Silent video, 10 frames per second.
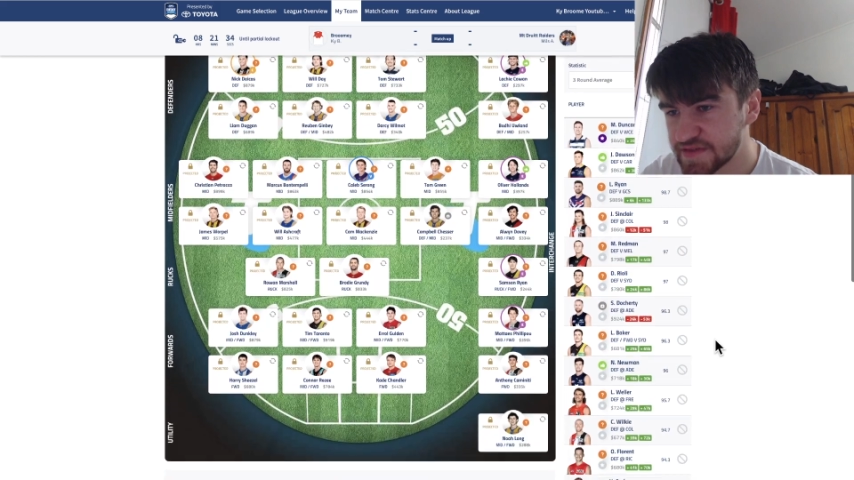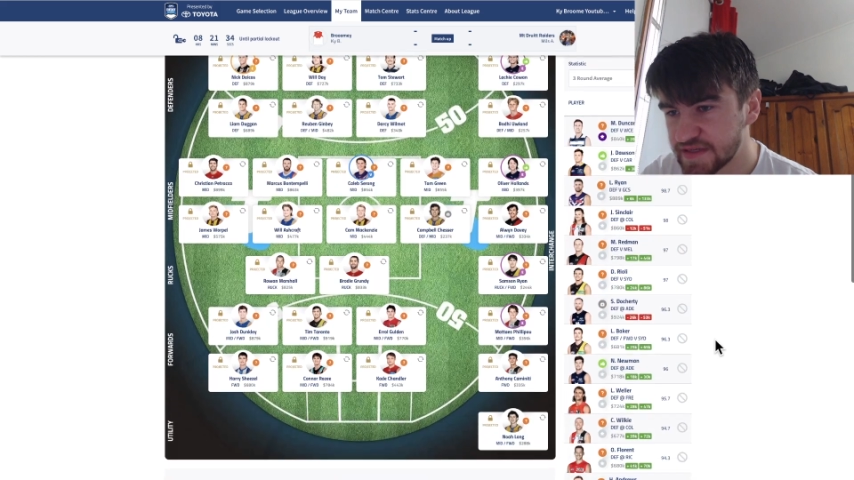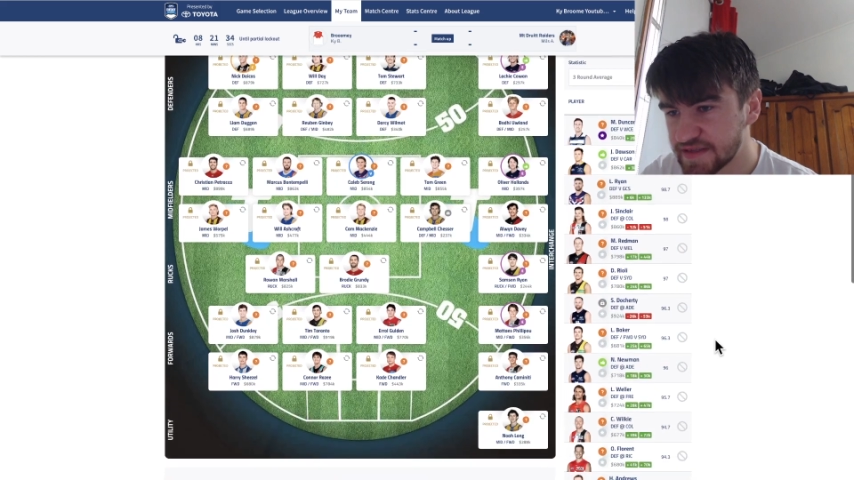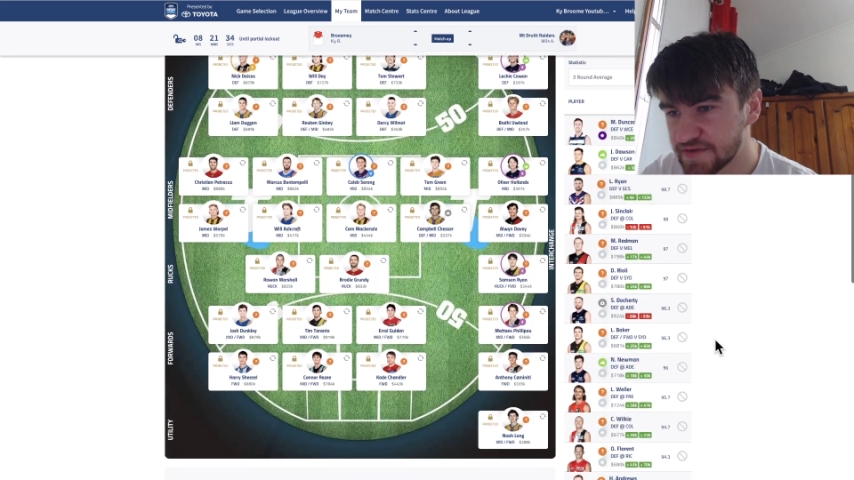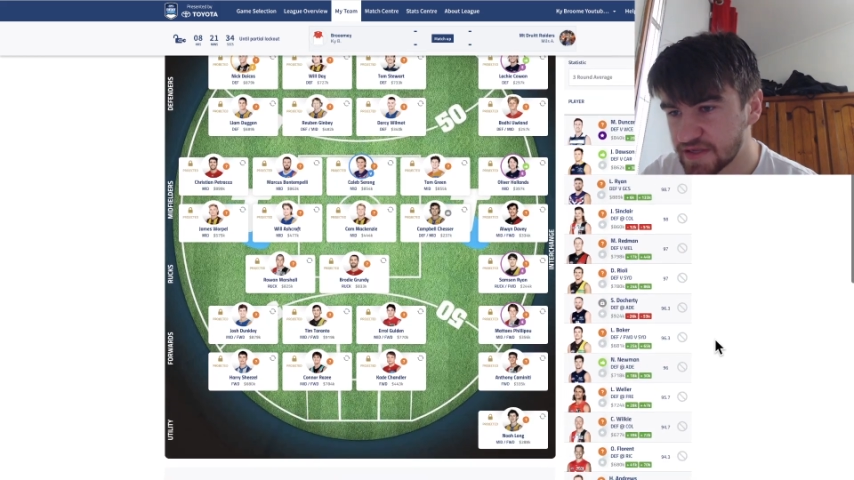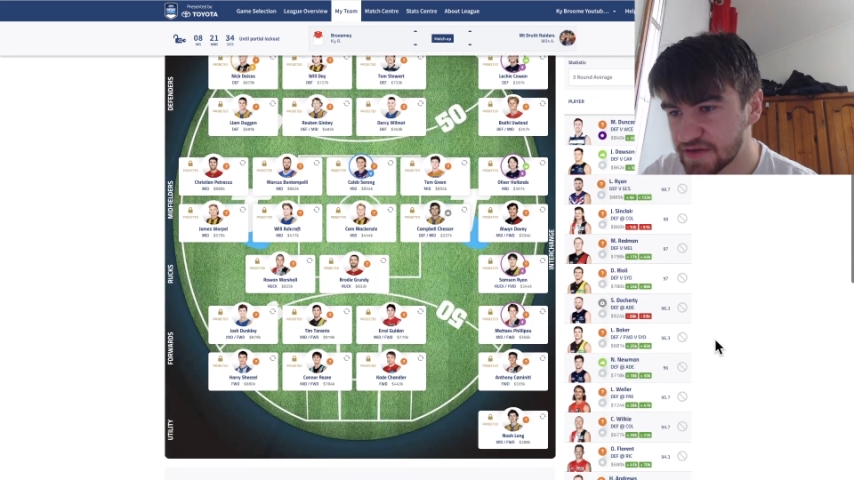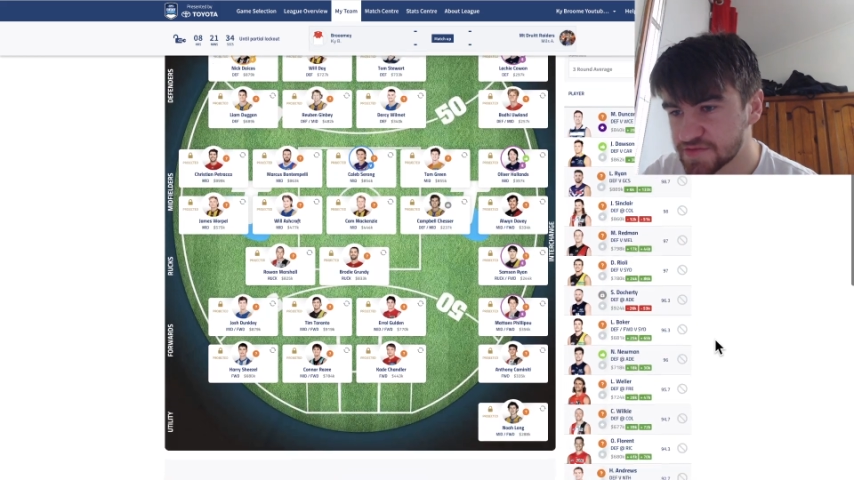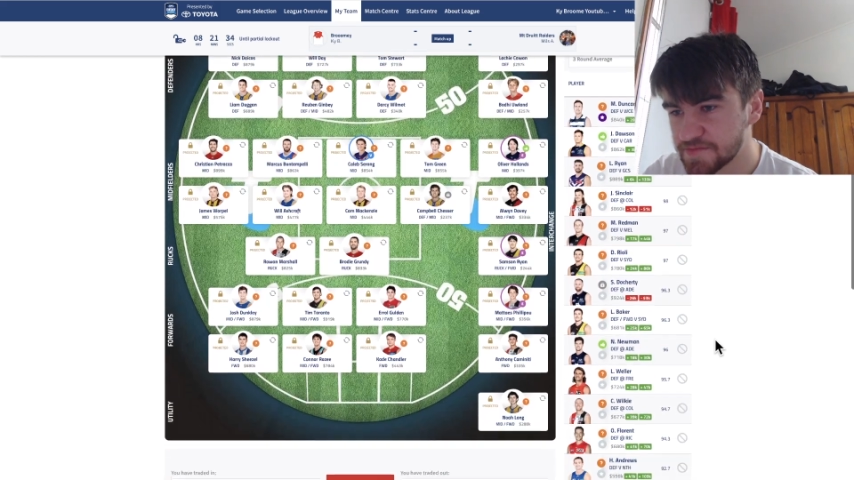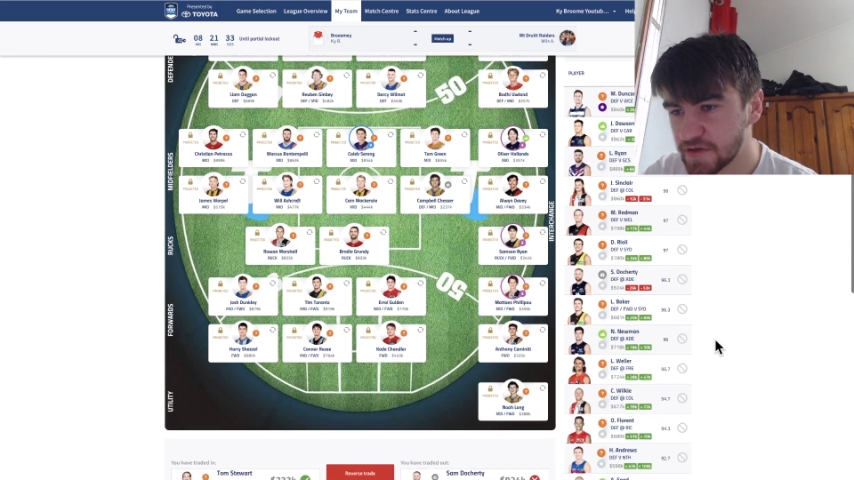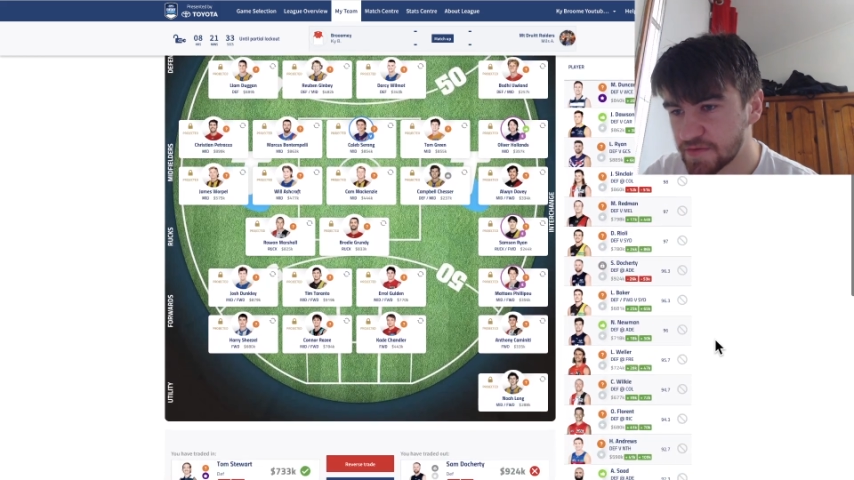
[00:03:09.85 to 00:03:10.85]
Anyone
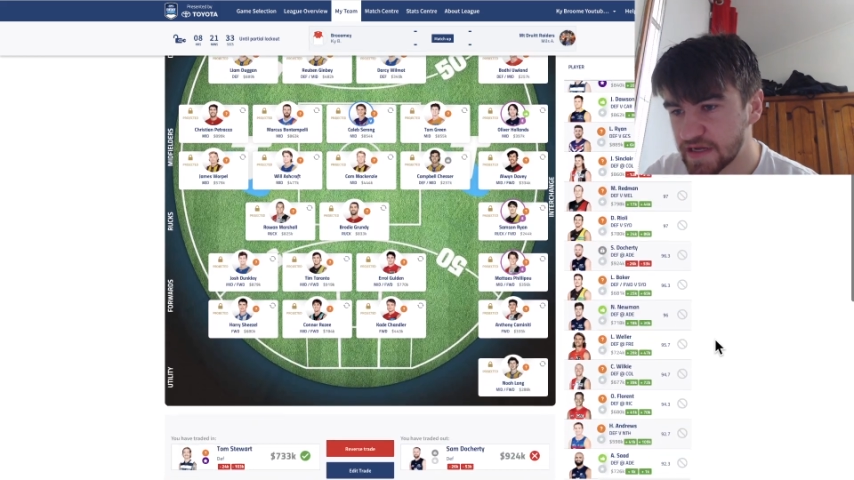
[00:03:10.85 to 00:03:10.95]
else pop